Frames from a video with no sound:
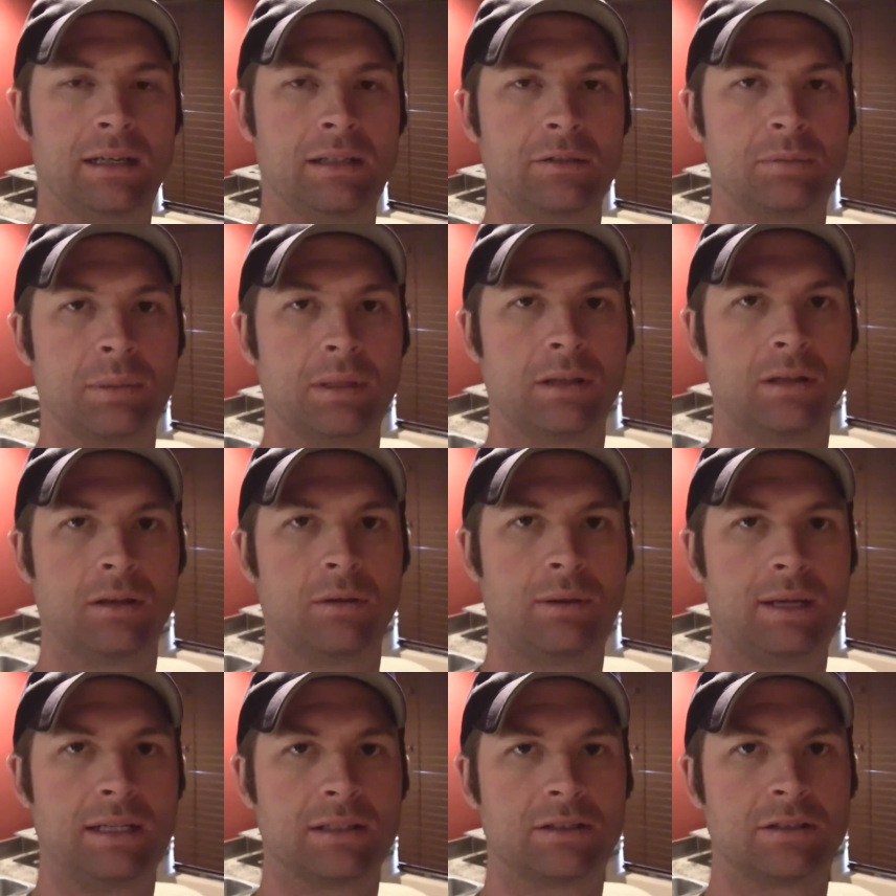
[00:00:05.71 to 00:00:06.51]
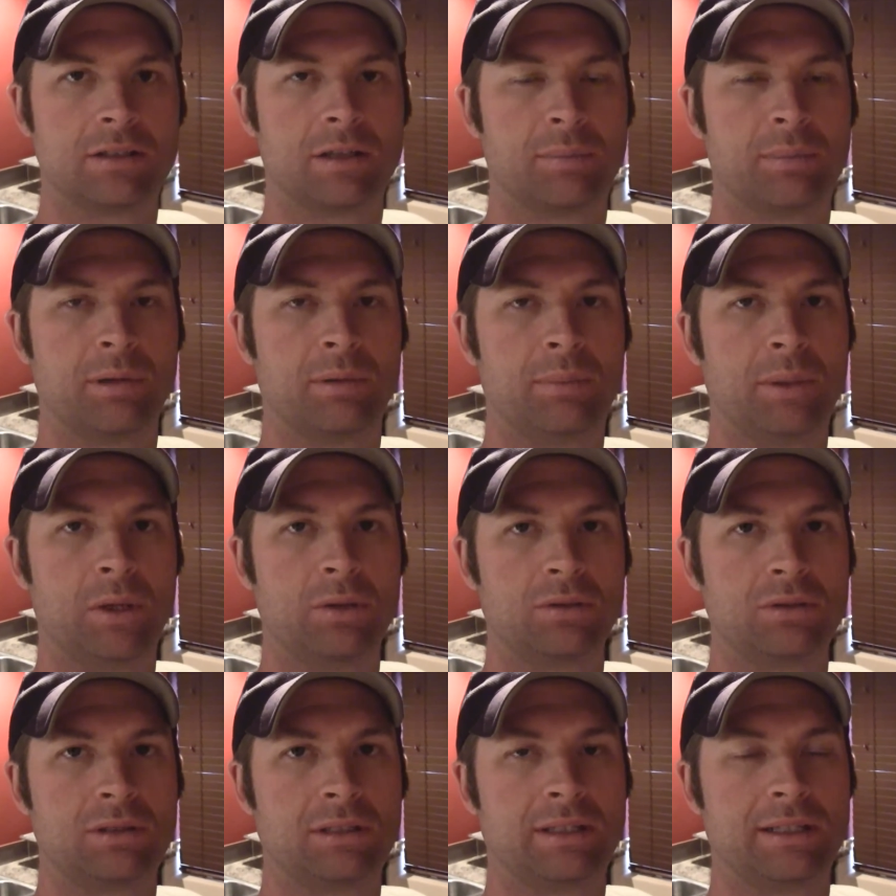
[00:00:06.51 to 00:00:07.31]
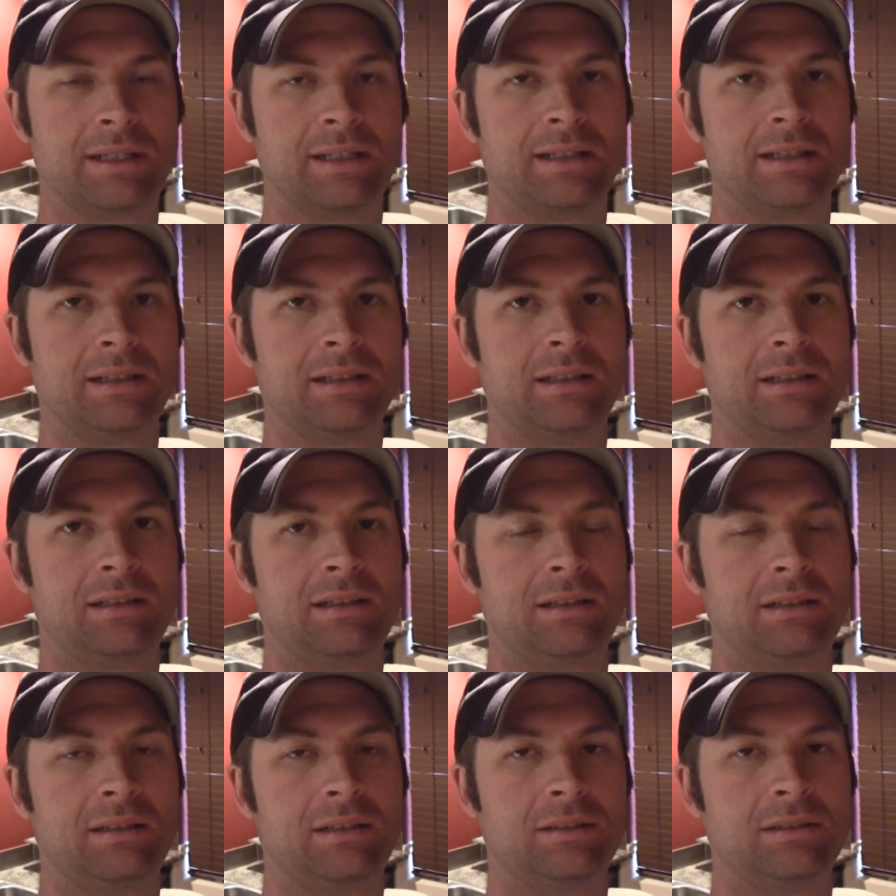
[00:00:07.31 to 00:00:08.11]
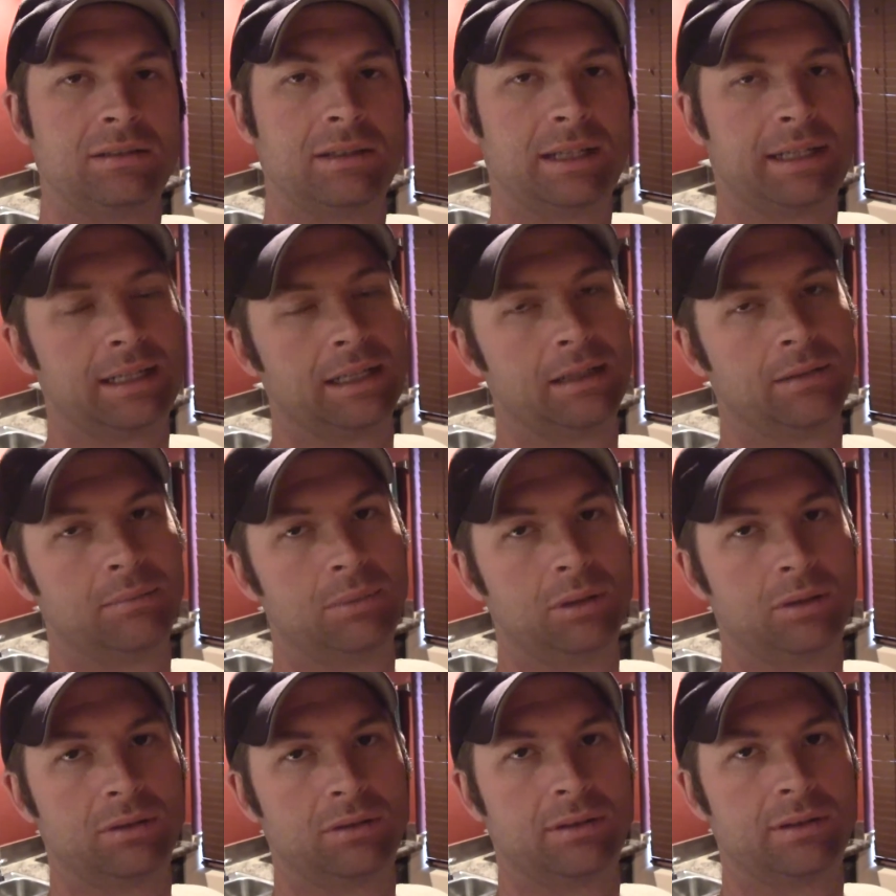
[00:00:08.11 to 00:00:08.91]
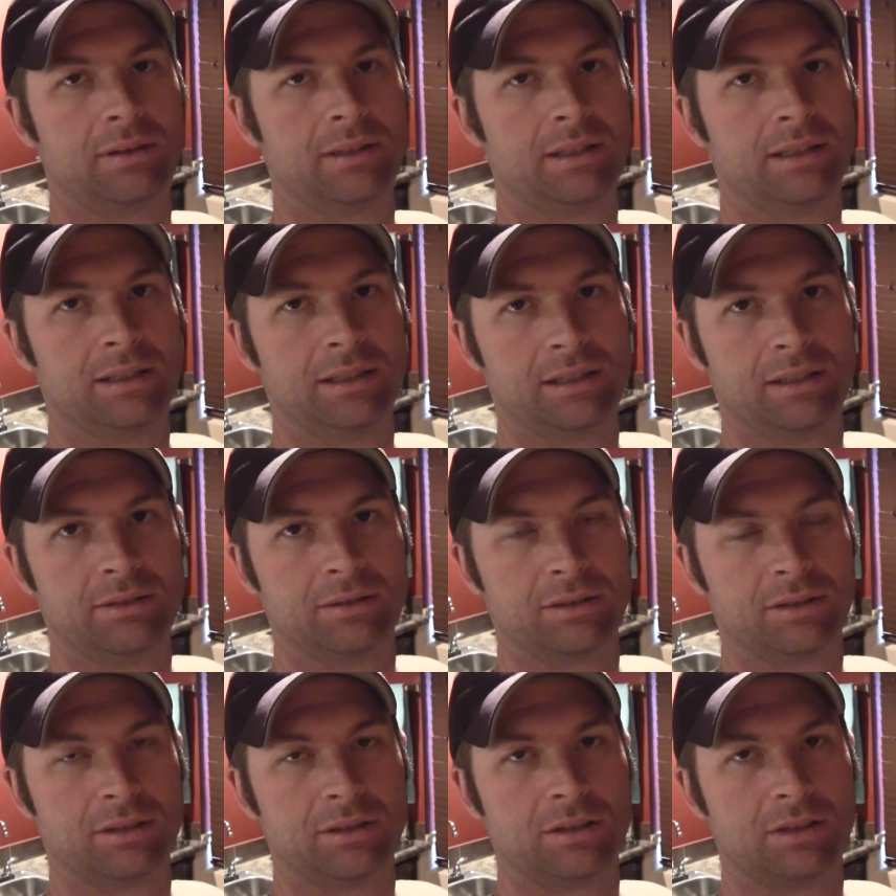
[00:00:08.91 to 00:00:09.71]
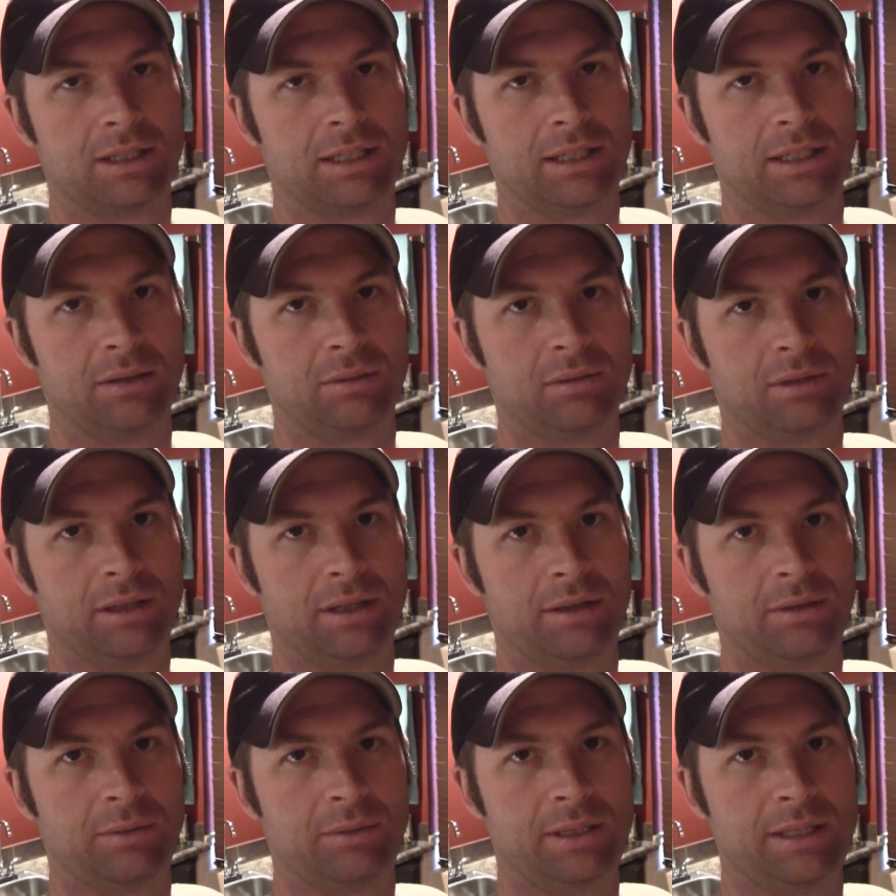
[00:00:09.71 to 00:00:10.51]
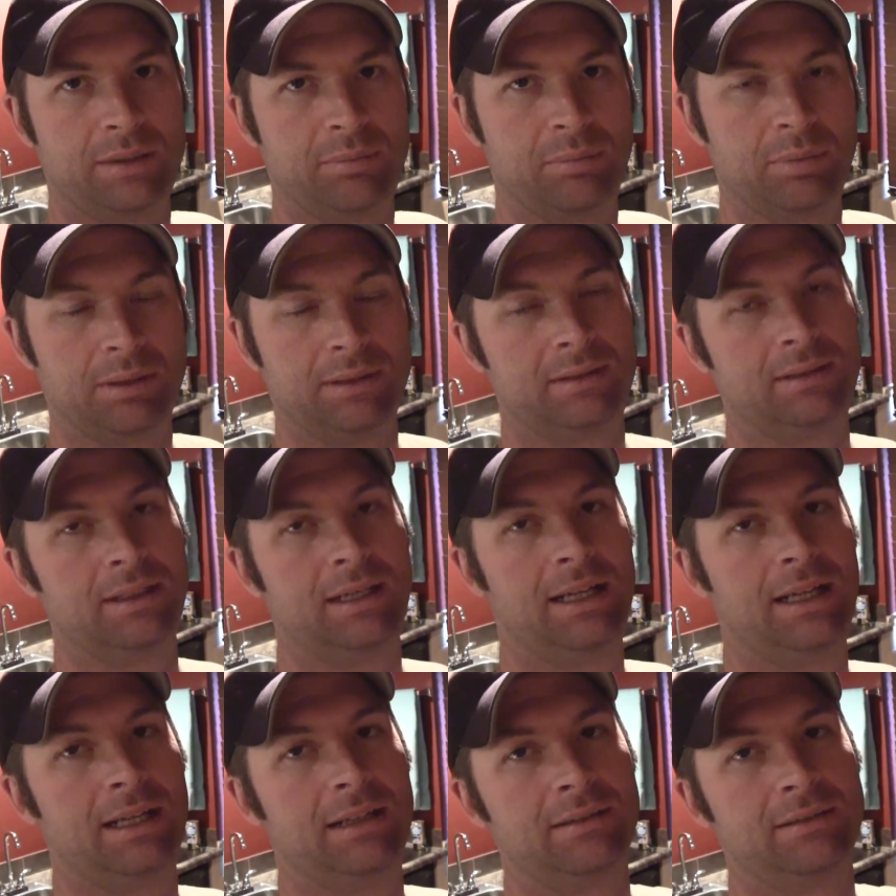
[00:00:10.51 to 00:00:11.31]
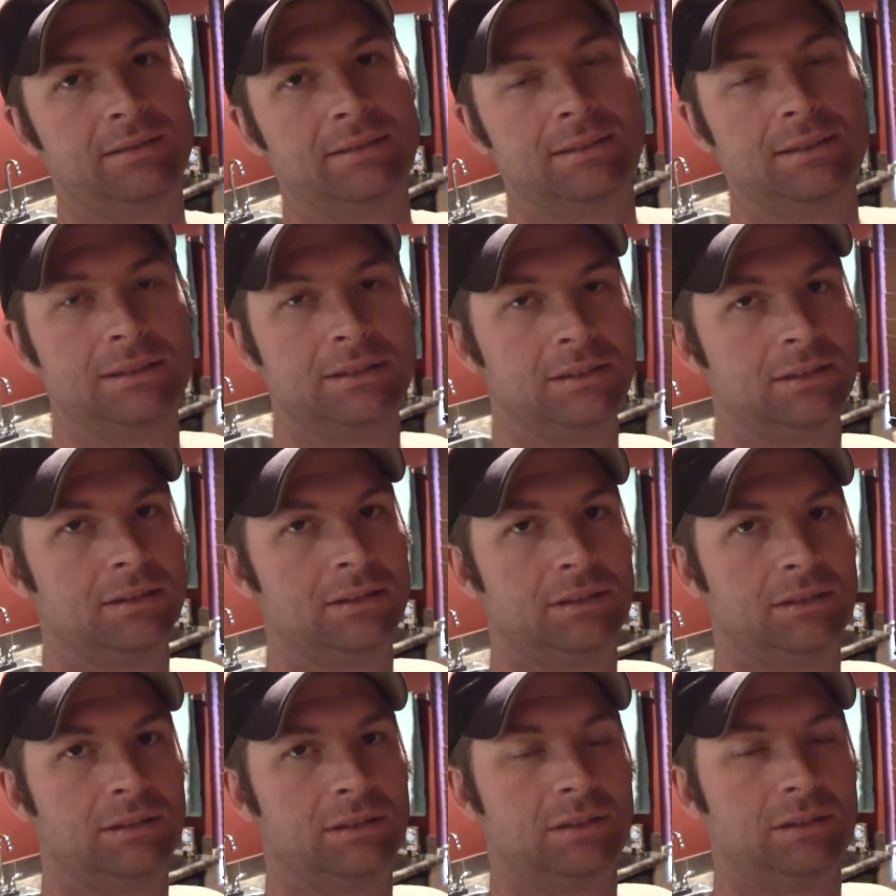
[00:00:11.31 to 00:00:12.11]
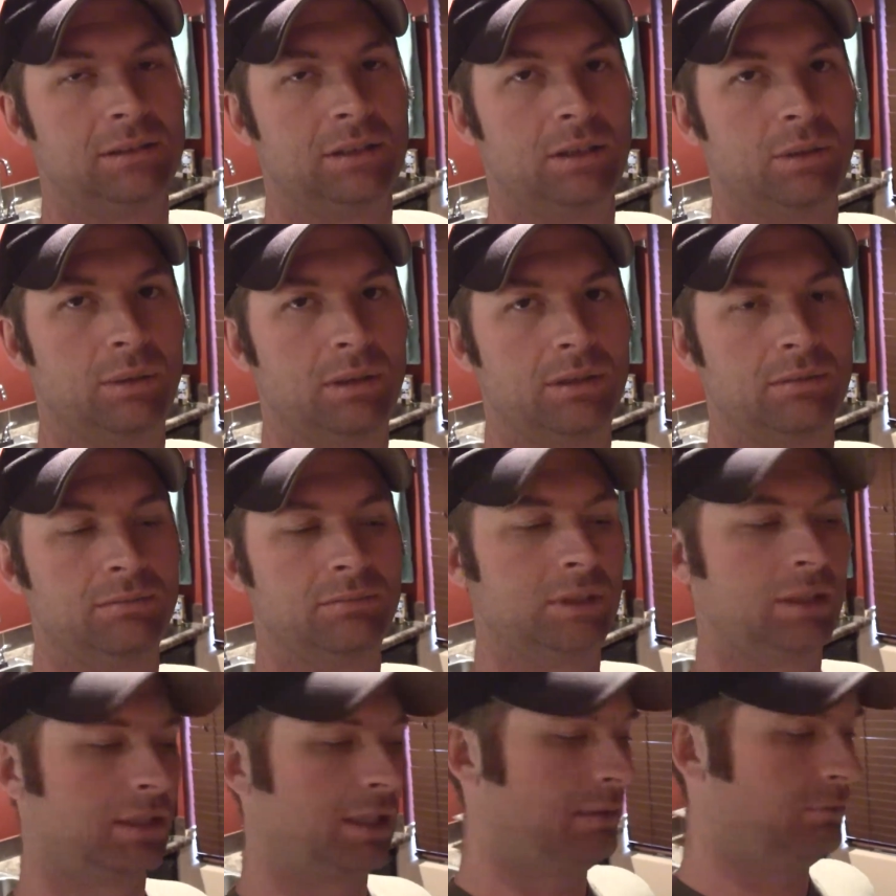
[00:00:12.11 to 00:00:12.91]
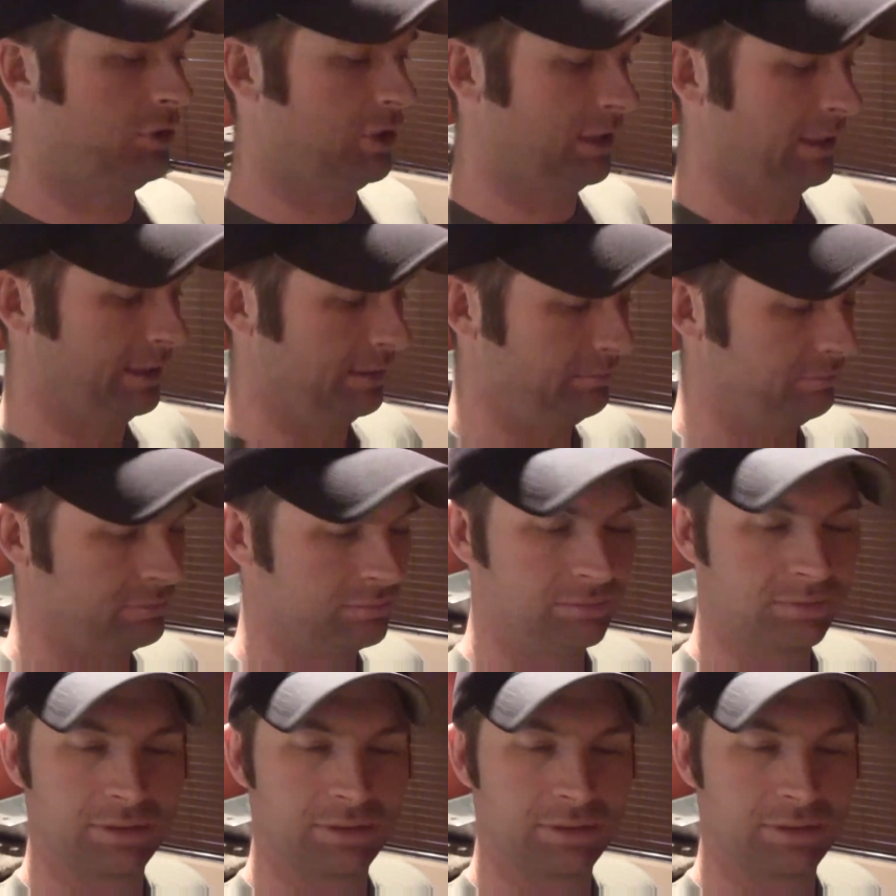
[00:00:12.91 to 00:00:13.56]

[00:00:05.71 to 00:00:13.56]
It's been a little while since I put a posting, so I kind of broke the thing that I was going to try to get one out a week, but oh well, I'll keep trying.